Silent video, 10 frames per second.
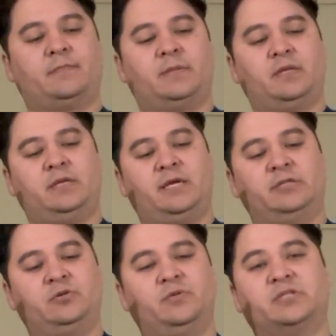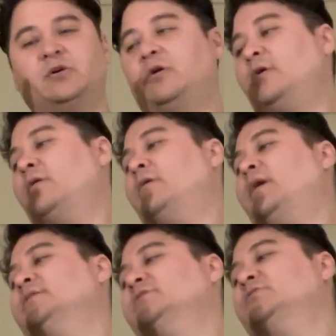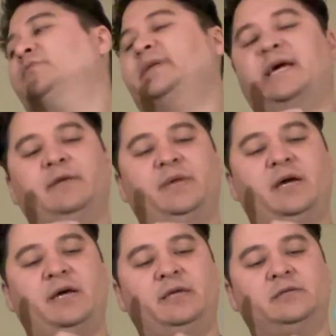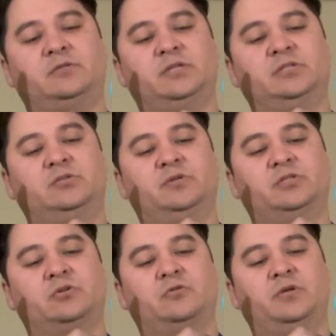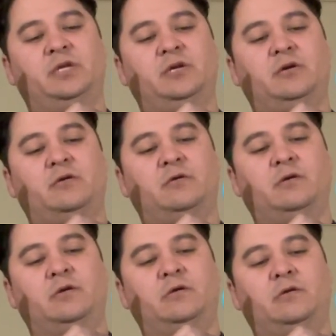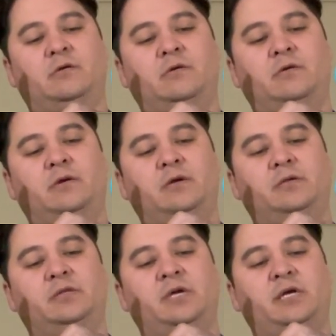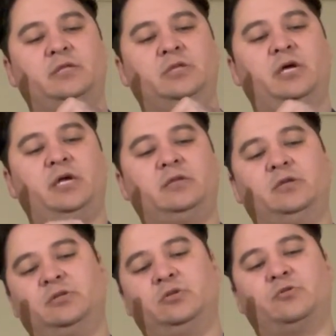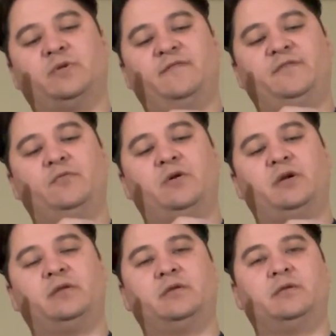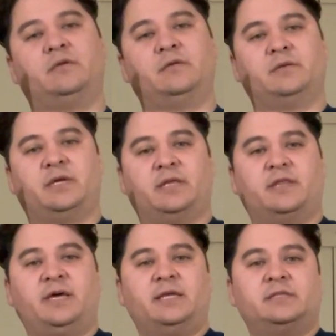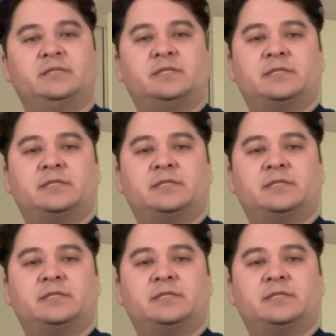And then I do what's called, I just do an anime eye. So I just do a circle here. Dot, dot. You could do 3 if you want. Like that.